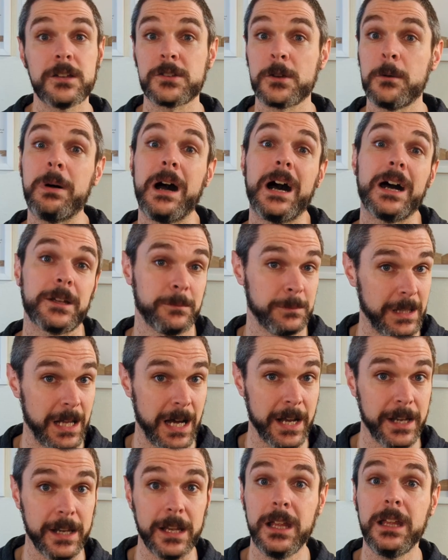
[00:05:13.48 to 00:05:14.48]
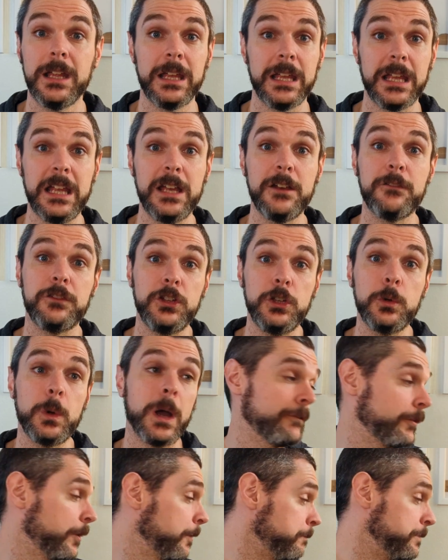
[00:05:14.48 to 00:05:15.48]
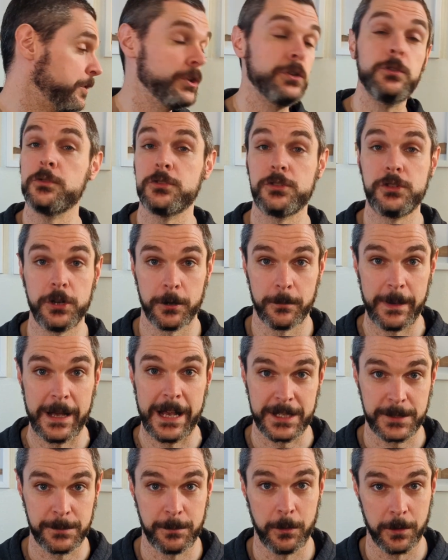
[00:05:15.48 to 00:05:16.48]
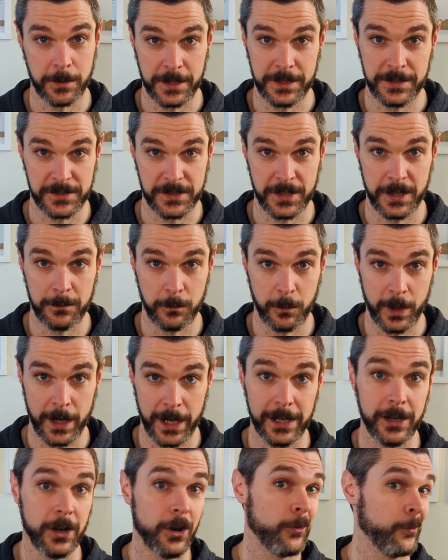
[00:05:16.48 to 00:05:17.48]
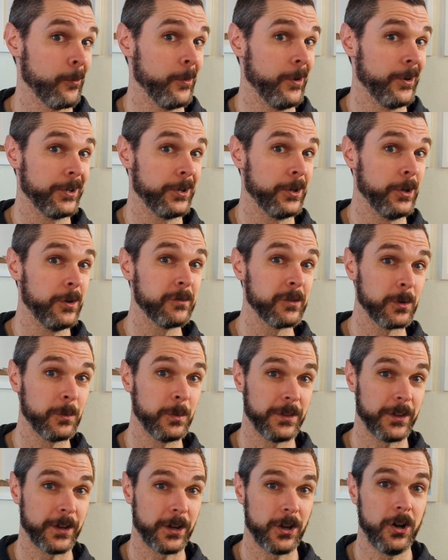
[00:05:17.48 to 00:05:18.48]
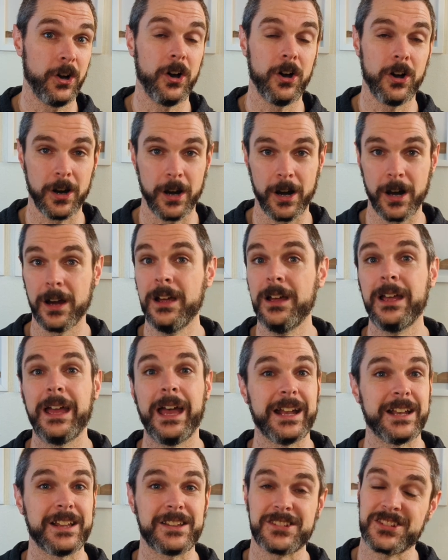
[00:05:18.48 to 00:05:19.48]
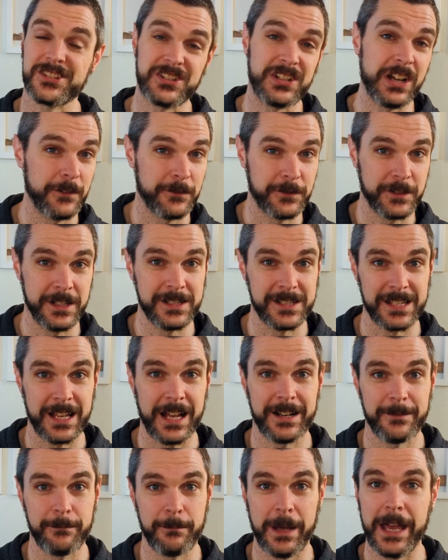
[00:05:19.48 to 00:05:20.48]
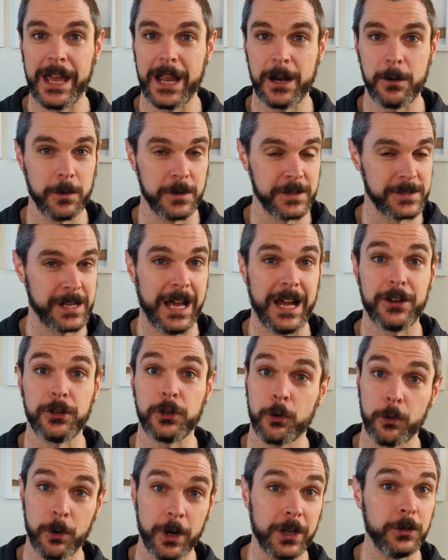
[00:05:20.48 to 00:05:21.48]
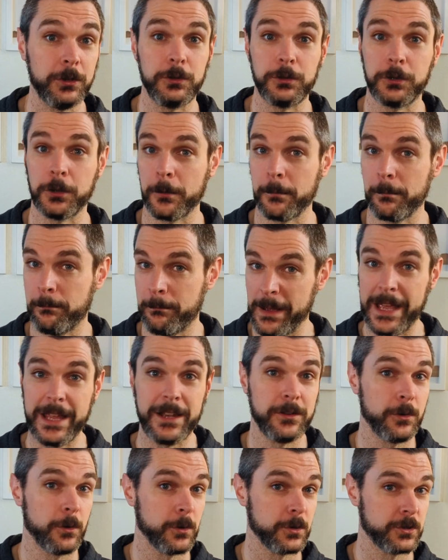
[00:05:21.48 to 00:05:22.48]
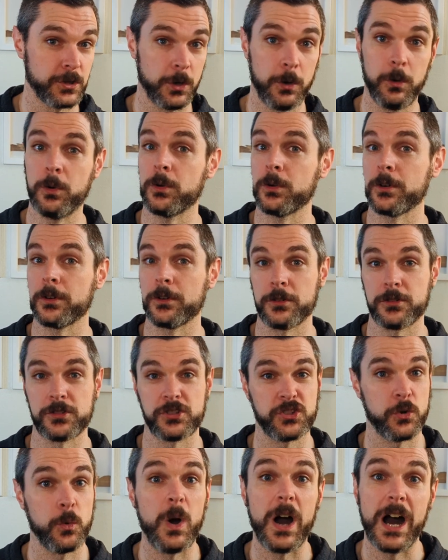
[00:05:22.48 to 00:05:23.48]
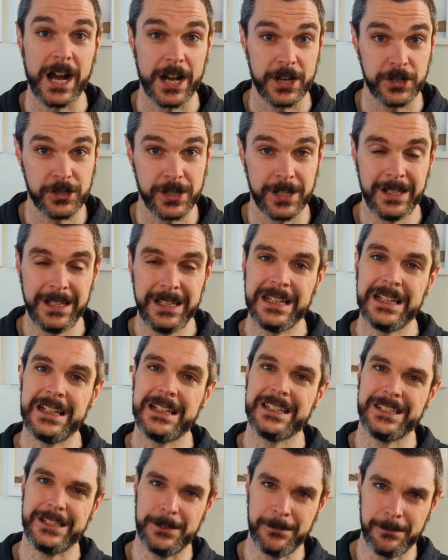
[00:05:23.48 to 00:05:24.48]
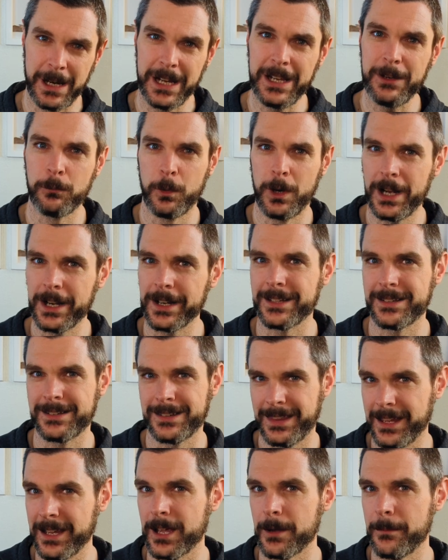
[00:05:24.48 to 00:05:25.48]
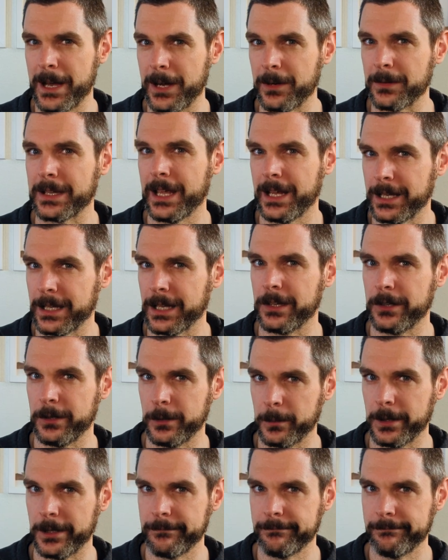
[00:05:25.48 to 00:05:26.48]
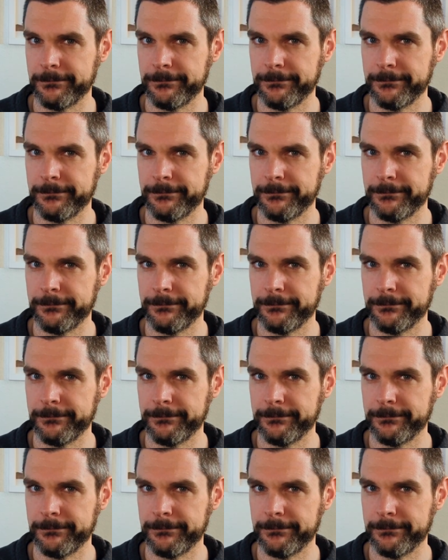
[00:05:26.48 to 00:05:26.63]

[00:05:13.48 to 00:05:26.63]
So bottom line, if you have abused your passport in some way, run it over with a car, had it stuffed inside a bag where it's gotten crinkled or bent or torn or squashed, you might want to think about getting a new one.